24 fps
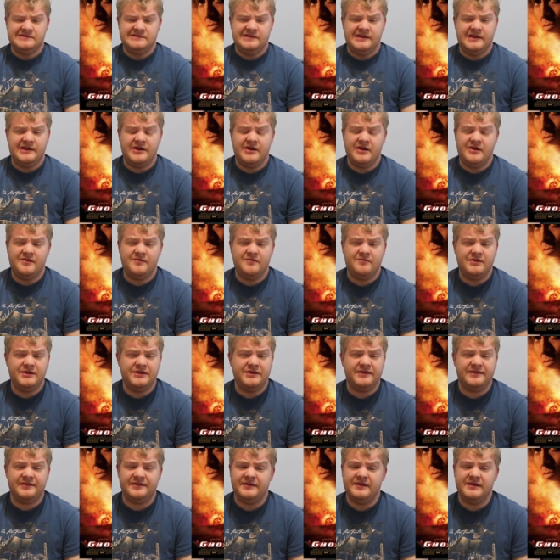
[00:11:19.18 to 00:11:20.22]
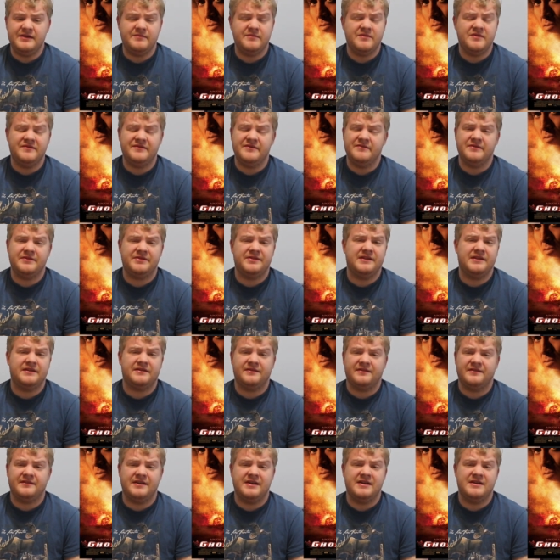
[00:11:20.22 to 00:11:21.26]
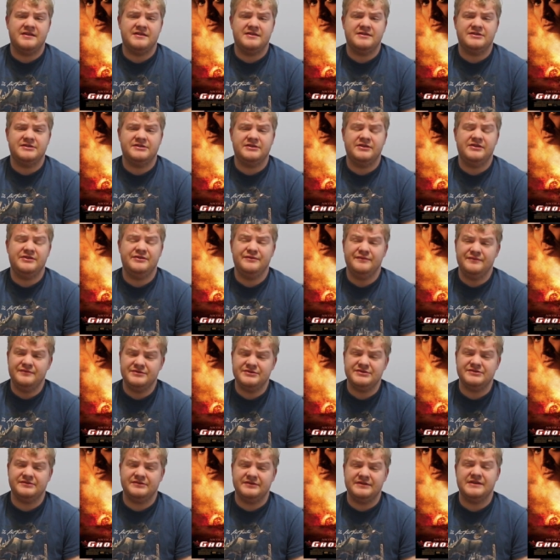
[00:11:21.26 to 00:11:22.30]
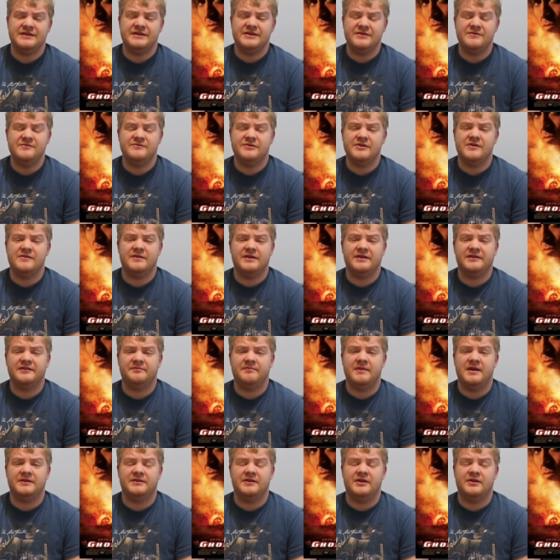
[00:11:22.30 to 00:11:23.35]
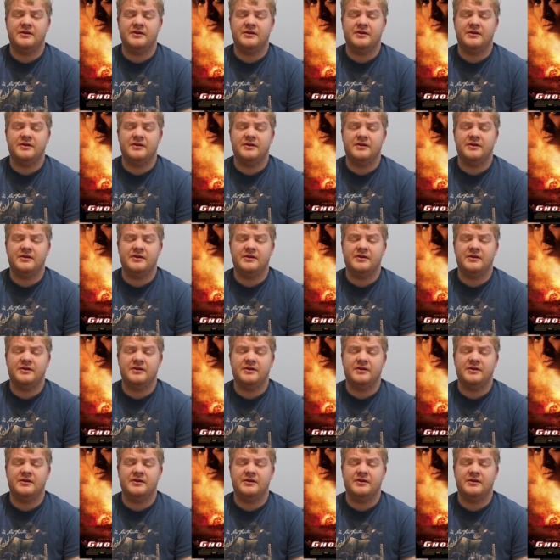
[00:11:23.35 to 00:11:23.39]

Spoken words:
You know, when you see a movie with Nicolas Cage, usually you don't expect